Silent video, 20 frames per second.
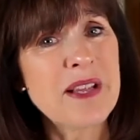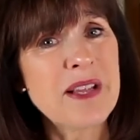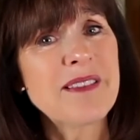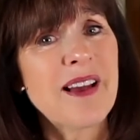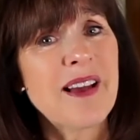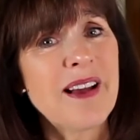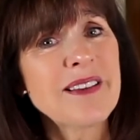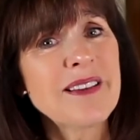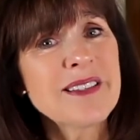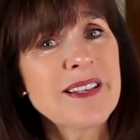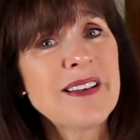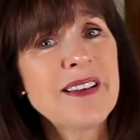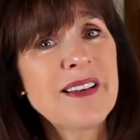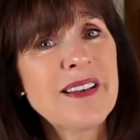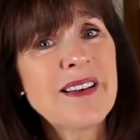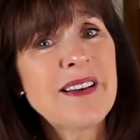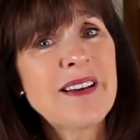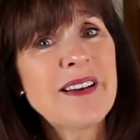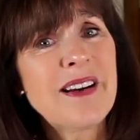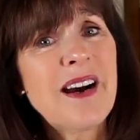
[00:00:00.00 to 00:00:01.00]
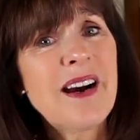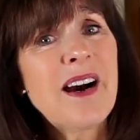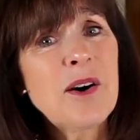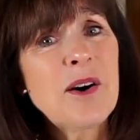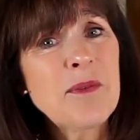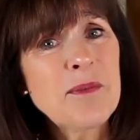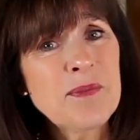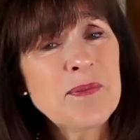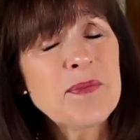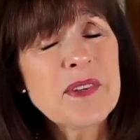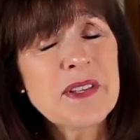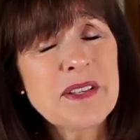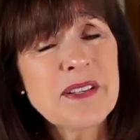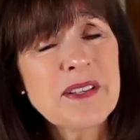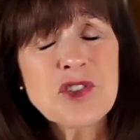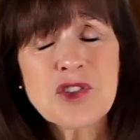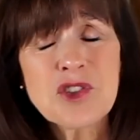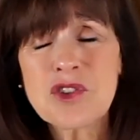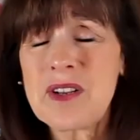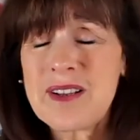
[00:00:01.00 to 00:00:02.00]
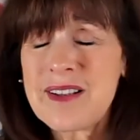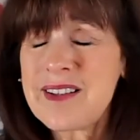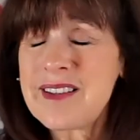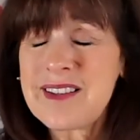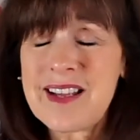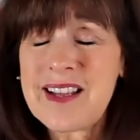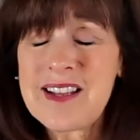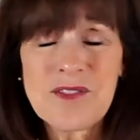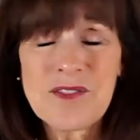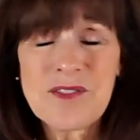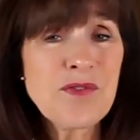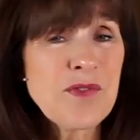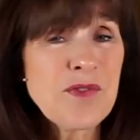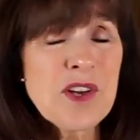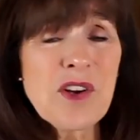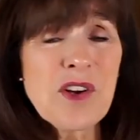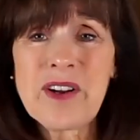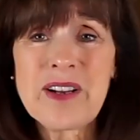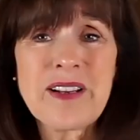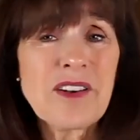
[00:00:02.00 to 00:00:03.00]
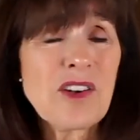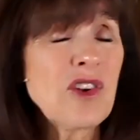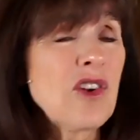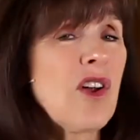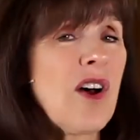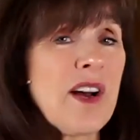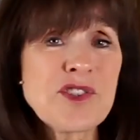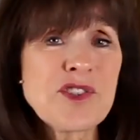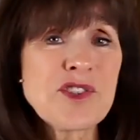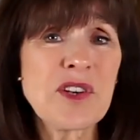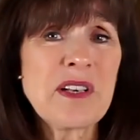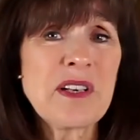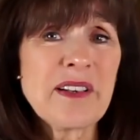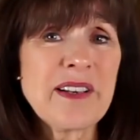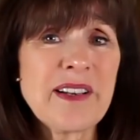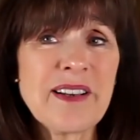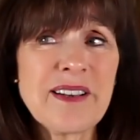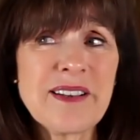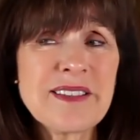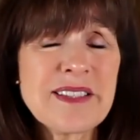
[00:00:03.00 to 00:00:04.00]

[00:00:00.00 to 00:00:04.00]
that very logically,